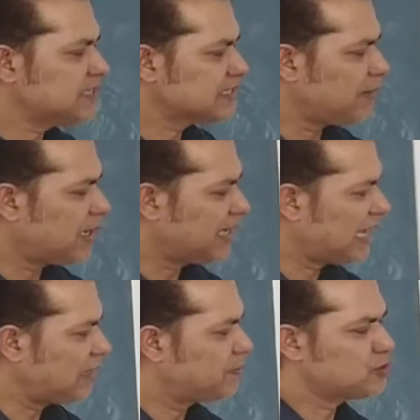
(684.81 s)
this command
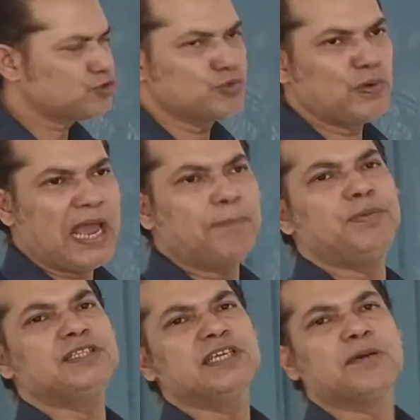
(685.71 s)
helps us to know
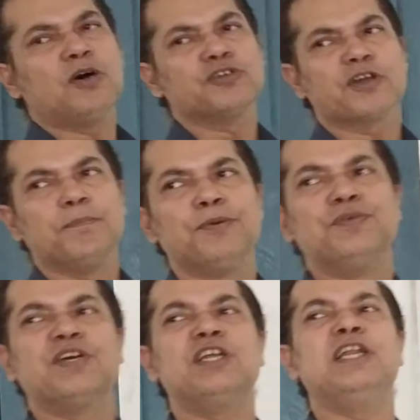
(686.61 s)
everything about your
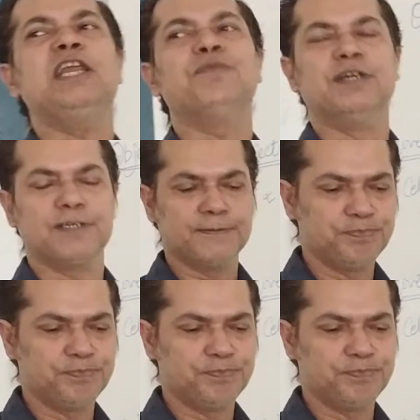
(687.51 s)
computer and network,